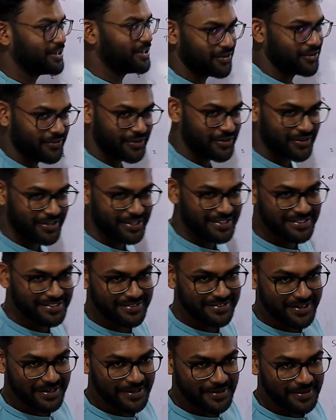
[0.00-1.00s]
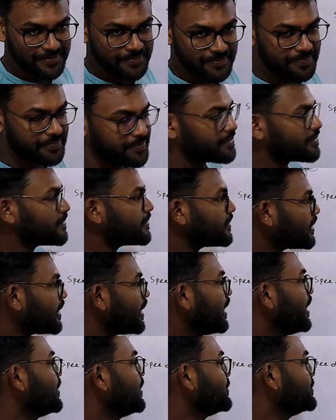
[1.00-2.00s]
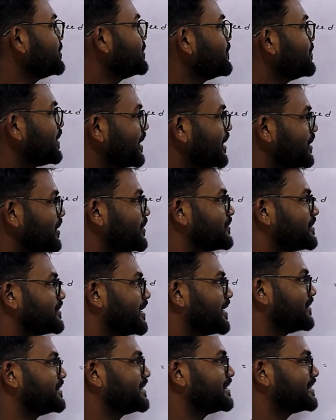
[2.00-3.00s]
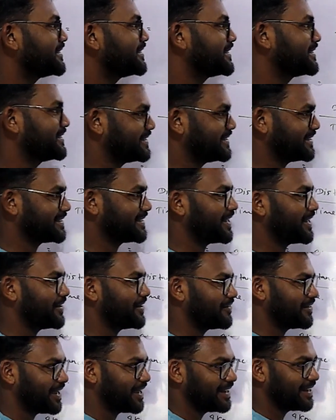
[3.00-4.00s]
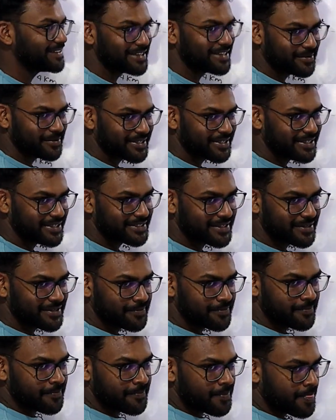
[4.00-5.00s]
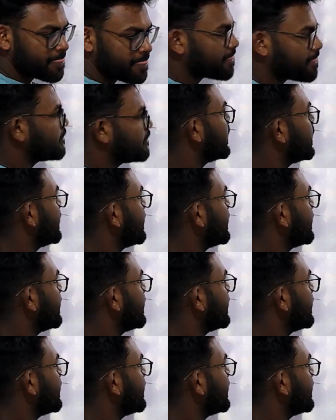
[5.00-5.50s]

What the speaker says: of units, right? And also plenty of subjects, just kind of 9 subjects. But